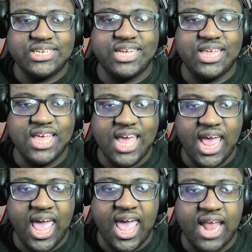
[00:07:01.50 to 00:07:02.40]
good
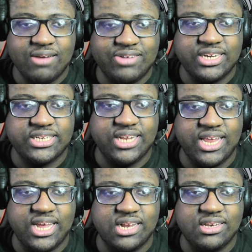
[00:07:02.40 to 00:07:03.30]
at
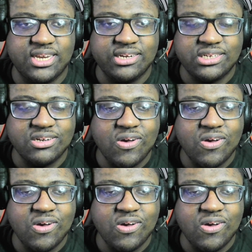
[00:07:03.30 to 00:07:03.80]
wrestling. There's no